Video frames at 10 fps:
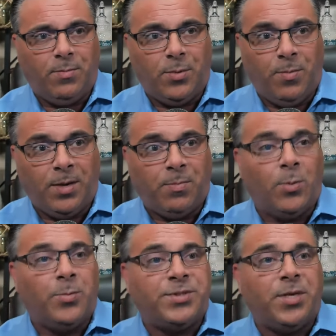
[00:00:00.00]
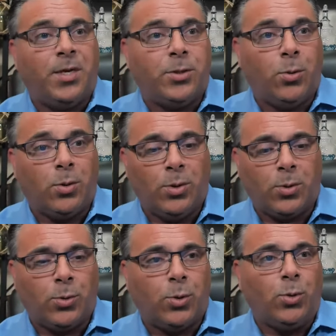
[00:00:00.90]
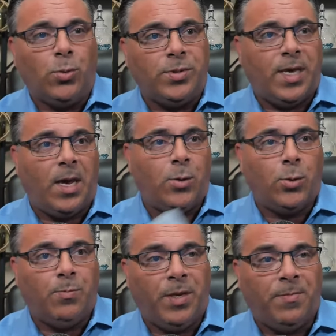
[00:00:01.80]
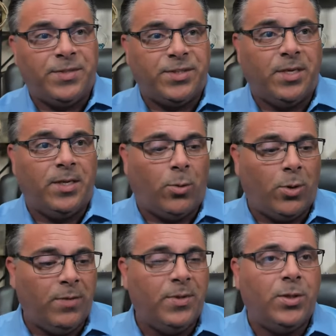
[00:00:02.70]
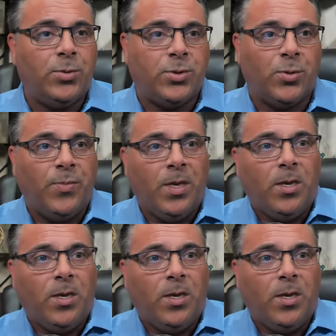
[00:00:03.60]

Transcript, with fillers: But make no mistake, you can look on Google, Yahoo, MSN, or even YouTube.